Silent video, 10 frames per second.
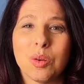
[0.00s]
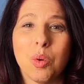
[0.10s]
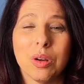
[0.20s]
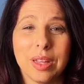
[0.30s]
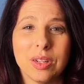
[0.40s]

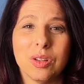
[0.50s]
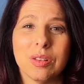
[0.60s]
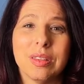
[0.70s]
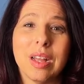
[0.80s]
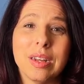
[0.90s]

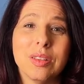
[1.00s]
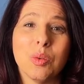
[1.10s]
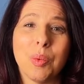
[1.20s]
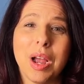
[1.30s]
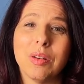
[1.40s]
correlational studies
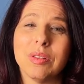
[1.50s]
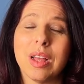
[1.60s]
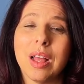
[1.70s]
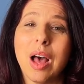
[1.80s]
around